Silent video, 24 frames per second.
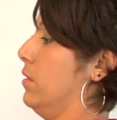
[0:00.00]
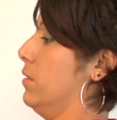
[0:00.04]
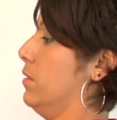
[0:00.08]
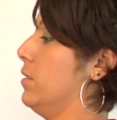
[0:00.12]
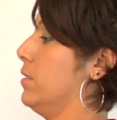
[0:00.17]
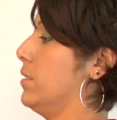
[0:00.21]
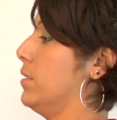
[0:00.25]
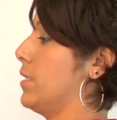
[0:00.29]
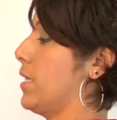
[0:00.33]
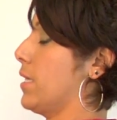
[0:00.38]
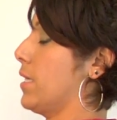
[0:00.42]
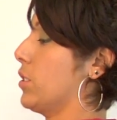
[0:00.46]
the
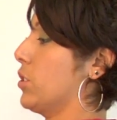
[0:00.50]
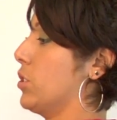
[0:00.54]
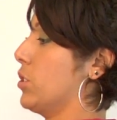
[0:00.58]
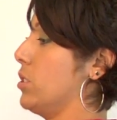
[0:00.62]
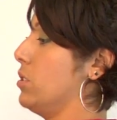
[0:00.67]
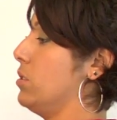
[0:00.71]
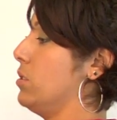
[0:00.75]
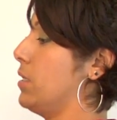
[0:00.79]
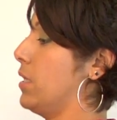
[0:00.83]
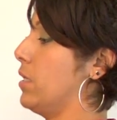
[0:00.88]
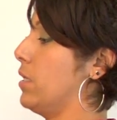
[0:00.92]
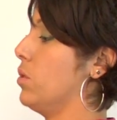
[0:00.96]

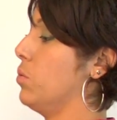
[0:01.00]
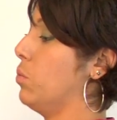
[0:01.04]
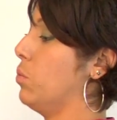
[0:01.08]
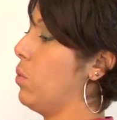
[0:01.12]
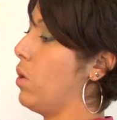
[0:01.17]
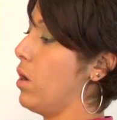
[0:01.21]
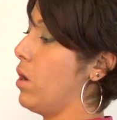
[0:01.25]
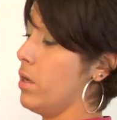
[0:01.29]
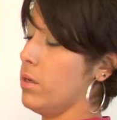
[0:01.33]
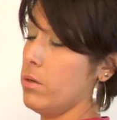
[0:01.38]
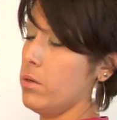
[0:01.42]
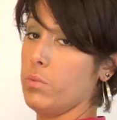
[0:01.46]
section that you
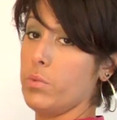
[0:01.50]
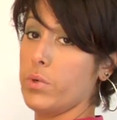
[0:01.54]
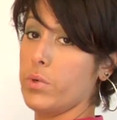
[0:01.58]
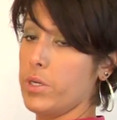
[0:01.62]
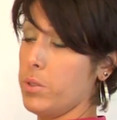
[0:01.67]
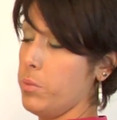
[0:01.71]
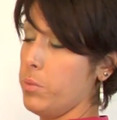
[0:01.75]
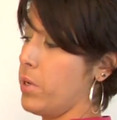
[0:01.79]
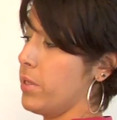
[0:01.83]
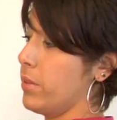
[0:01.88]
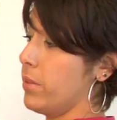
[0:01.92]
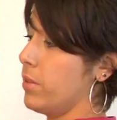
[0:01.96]
want, where
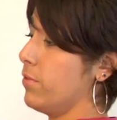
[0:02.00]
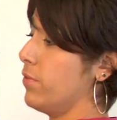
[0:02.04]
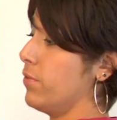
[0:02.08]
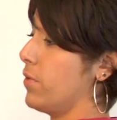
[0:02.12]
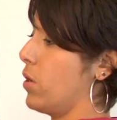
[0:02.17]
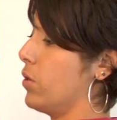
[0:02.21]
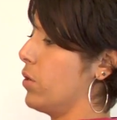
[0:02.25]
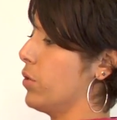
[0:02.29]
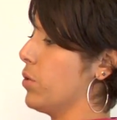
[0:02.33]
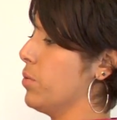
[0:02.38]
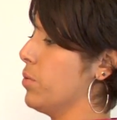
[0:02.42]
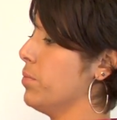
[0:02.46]
you want the
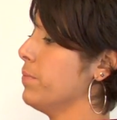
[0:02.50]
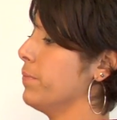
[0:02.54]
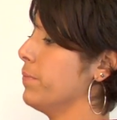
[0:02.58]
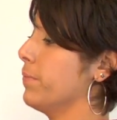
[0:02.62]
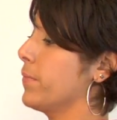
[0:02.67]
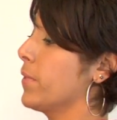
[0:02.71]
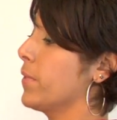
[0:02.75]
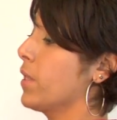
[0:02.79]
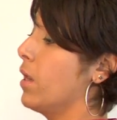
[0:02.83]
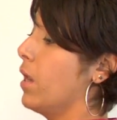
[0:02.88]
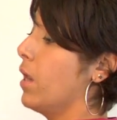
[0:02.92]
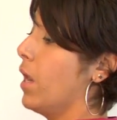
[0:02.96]
volume,
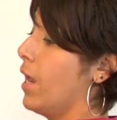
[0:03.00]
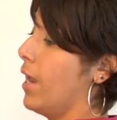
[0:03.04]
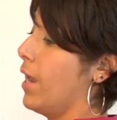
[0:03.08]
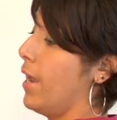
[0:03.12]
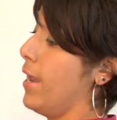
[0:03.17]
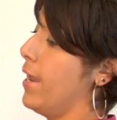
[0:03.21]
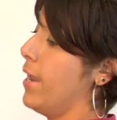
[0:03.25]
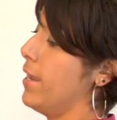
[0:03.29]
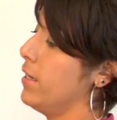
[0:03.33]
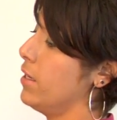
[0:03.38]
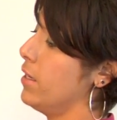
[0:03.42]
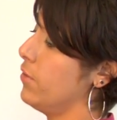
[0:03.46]

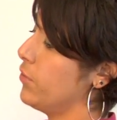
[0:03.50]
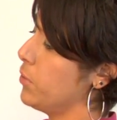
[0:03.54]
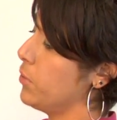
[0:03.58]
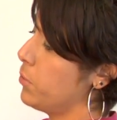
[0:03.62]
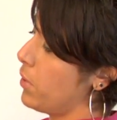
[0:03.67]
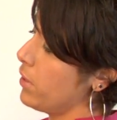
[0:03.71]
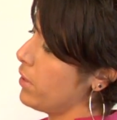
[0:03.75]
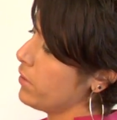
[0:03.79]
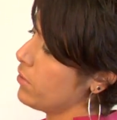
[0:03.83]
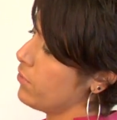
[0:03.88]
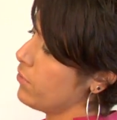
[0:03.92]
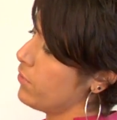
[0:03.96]
and if you
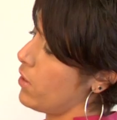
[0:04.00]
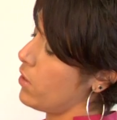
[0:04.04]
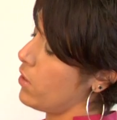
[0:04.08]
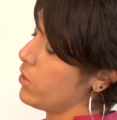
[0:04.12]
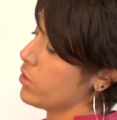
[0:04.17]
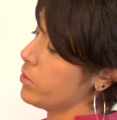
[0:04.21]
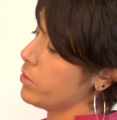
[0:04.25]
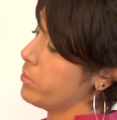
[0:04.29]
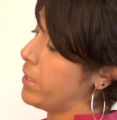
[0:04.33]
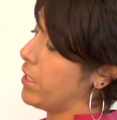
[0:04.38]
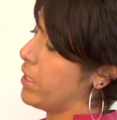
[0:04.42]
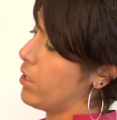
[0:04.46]
want the
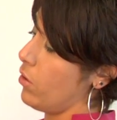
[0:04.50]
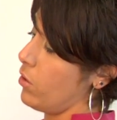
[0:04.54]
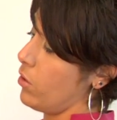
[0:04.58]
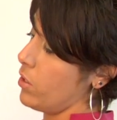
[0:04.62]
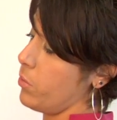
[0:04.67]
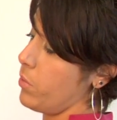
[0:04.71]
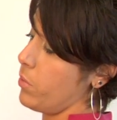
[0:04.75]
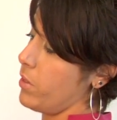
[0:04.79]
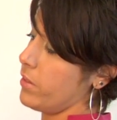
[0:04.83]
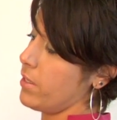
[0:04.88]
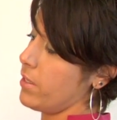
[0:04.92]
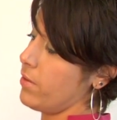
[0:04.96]
volume here, you
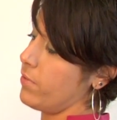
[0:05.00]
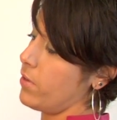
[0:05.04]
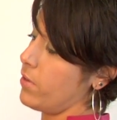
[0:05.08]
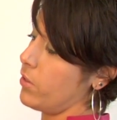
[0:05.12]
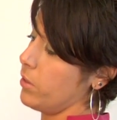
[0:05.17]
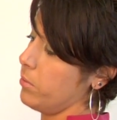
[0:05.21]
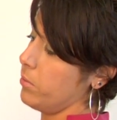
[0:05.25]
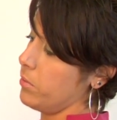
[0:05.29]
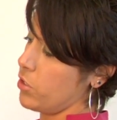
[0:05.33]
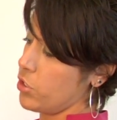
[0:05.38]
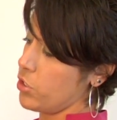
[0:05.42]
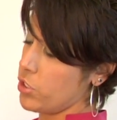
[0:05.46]
want that
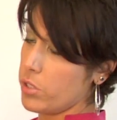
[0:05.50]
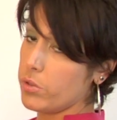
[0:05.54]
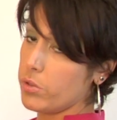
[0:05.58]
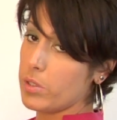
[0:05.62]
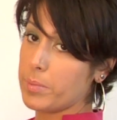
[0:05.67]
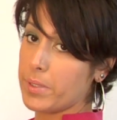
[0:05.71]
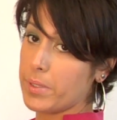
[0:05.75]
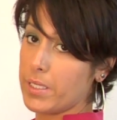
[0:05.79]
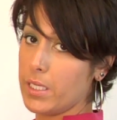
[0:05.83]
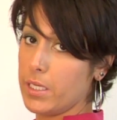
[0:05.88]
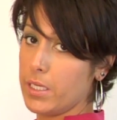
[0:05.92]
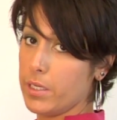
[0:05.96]
volume to show
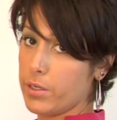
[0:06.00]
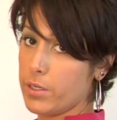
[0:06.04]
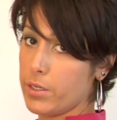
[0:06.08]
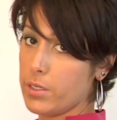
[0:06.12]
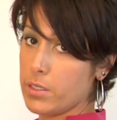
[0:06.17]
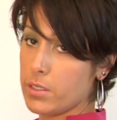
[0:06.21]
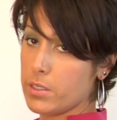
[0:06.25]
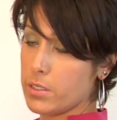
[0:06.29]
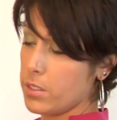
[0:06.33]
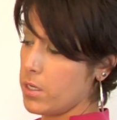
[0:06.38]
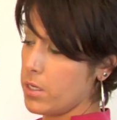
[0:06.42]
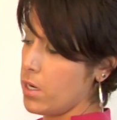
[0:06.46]
up here,
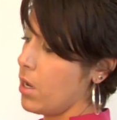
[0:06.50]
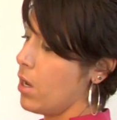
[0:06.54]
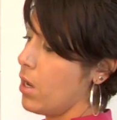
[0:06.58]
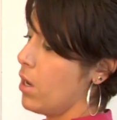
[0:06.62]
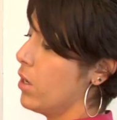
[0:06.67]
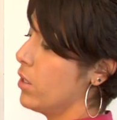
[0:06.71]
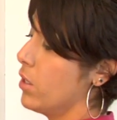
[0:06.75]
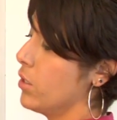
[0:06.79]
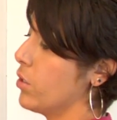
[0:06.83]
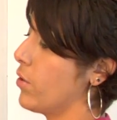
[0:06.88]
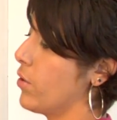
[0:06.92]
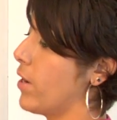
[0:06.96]

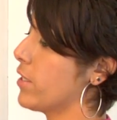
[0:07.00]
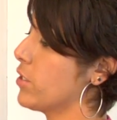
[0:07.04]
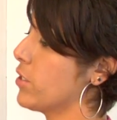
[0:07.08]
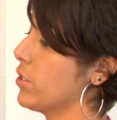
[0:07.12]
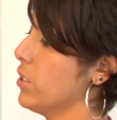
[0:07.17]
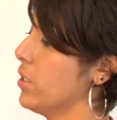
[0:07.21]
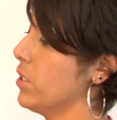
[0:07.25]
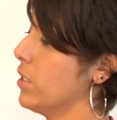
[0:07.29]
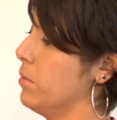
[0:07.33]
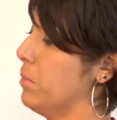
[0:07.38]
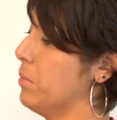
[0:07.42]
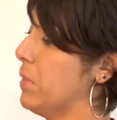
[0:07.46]
you're
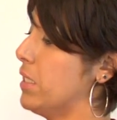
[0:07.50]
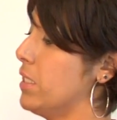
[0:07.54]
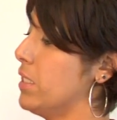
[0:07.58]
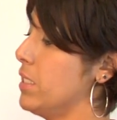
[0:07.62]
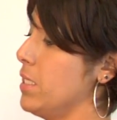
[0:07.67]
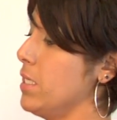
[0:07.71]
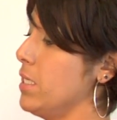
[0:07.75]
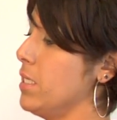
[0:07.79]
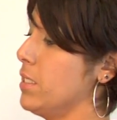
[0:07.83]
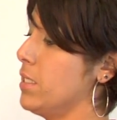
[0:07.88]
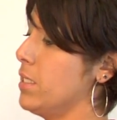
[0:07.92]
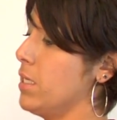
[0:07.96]
actually going to be
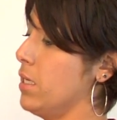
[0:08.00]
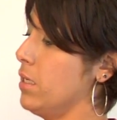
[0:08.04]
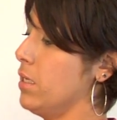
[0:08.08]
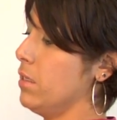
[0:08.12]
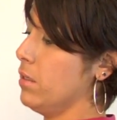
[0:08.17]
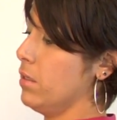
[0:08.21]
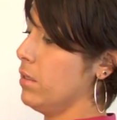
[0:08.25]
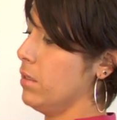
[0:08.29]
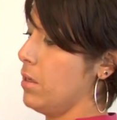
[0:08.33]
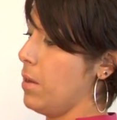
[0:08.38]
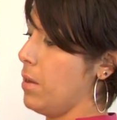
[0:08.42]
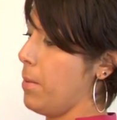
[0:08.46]

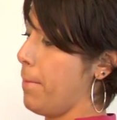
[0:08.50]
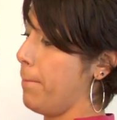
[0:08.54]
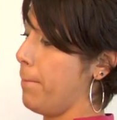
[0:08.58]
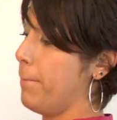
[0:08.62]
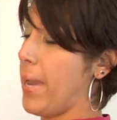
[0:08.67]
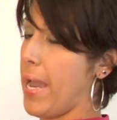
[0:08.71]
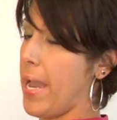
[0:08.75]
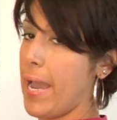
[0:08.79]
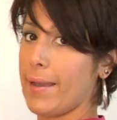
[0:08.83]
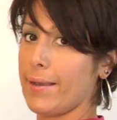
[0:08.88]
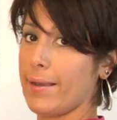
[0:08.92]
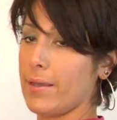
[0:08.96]
teasing
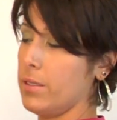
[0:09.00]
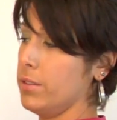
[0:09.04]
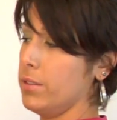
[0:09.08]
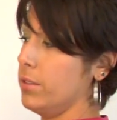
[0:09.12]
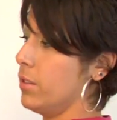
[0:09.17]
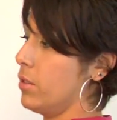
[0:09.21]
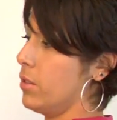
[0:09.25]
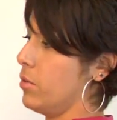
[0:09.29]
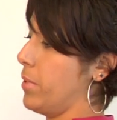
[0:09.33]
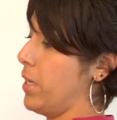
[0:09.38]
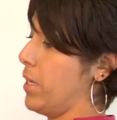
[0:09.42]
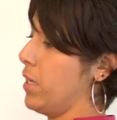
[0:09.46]
back a
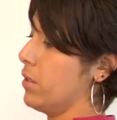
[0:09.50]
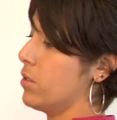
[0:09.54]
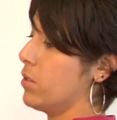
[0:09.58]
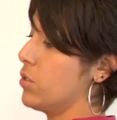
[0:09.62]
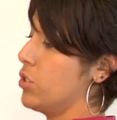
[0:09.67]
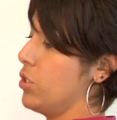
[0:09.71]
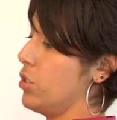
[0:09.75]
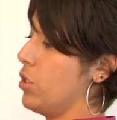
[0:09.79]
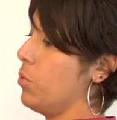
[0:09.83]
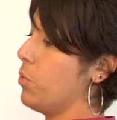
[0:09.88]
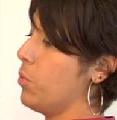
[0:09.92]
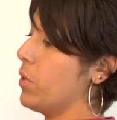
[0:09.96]
little bit because
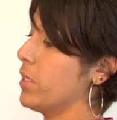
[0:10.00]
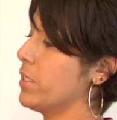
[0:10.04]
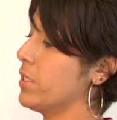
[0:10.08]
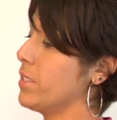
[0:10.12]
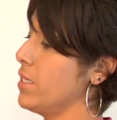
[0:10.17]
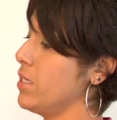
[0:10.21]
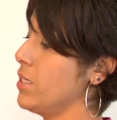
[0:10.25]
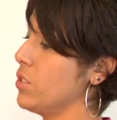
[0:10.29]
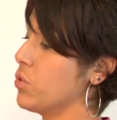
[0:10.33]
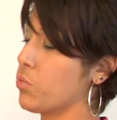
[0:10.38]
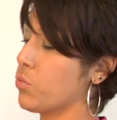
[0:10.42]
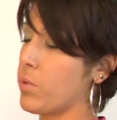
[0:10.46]
you don't want to
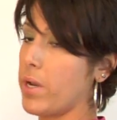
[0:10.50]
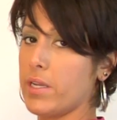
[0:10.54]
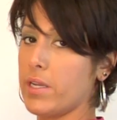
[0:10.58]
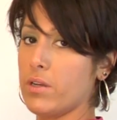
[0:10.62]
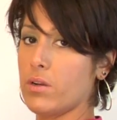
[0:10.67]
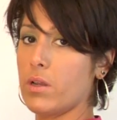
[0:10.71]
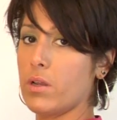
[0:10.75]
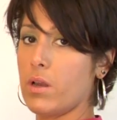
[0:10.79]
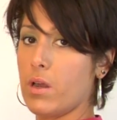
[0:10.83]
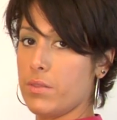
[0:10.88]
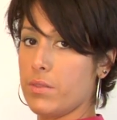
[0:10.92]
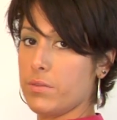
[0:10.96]
tease right
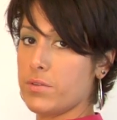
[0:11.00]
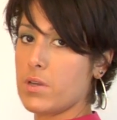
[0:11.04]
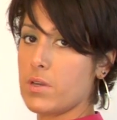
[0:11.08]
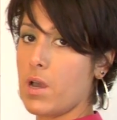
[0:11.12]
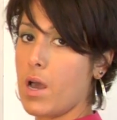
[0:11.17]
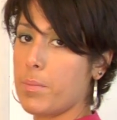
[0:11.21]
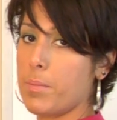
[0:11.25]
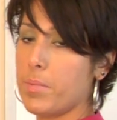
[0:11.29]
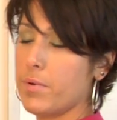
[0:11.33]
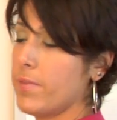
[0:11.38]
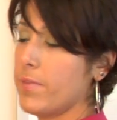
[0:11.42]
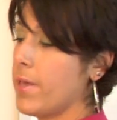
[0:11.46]
on
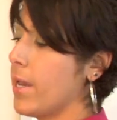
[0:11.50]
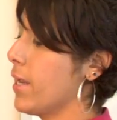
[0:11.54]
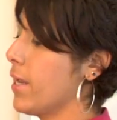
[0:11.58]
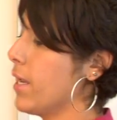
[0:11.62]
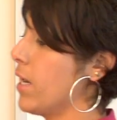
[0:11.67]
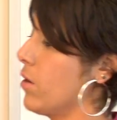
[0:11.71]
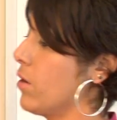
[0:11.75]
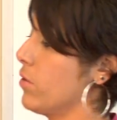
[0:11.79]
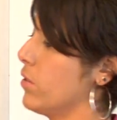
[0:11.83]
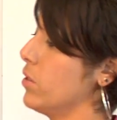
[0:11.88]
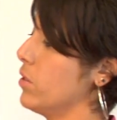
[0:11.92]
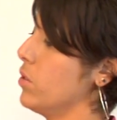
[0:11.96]
top of that
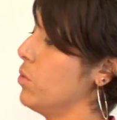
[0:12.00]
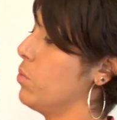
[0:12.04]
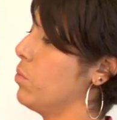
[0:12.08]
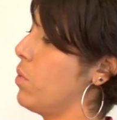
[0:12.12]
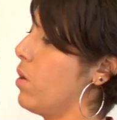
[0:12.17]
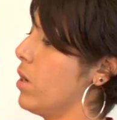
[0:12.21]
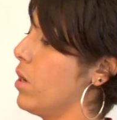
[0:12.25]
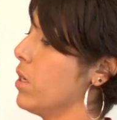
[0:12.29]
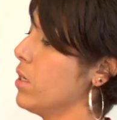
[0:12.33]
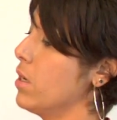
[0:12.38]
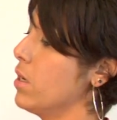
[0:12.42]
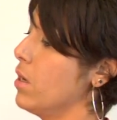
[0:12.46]
hair that you
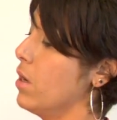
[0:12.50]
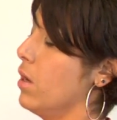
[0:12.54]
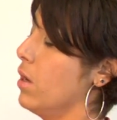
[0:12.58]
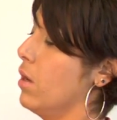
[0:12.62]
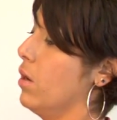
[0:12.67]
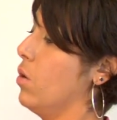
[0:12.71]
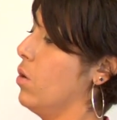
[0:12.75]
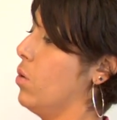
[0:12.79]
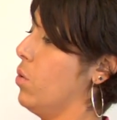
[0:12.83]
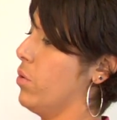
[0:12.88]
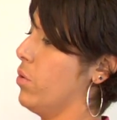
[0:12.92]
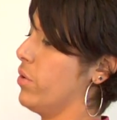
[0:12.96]
want
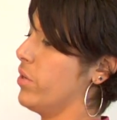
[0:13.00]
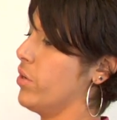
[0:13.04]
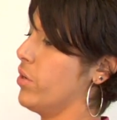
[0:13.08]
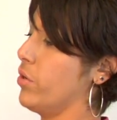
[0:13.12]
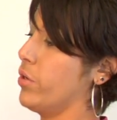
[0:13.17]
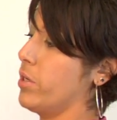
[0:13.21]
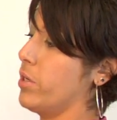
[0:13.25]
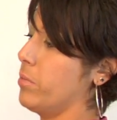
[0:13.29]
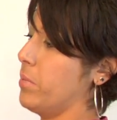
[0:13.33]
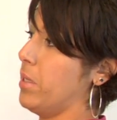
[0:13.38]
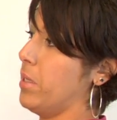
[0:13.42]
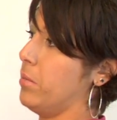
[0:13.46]
or you're
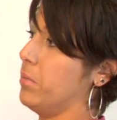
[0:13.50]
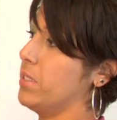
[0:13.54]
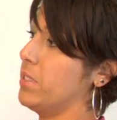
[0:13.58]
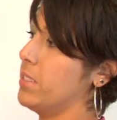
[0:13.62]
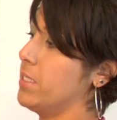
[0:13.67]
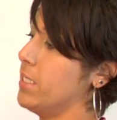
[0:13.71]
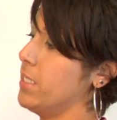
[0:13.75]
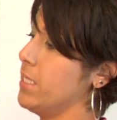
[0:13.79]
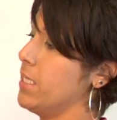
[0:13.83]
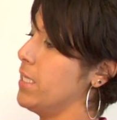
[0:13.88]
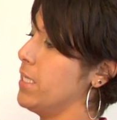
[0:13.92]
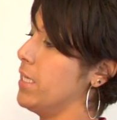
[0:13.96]
going to be able to
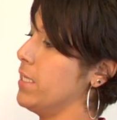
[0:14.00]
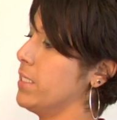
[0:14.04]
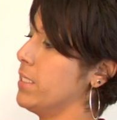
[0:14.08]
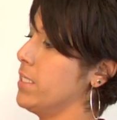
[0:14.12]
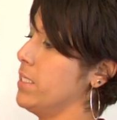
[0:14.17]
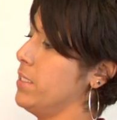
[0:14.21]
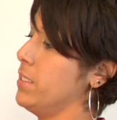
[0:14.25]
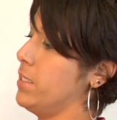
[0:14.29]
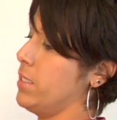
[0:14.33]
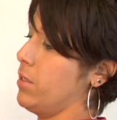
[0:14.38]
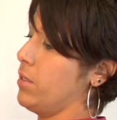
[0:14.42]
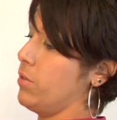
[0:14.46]
see that
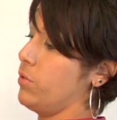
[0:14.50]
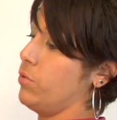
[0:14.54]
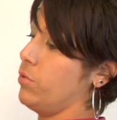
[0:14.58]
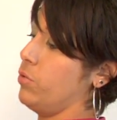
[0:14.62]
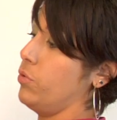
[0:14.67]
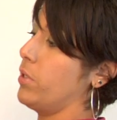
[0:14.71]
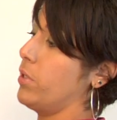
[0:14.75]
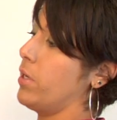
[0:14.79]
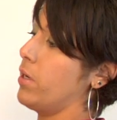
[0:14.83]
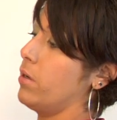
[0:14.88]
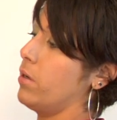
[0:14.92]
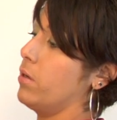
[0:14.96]
teasing through
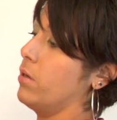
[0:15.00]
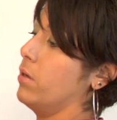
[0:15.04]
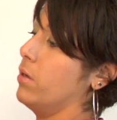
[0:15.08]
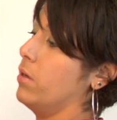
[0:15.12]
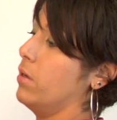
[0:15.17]
there.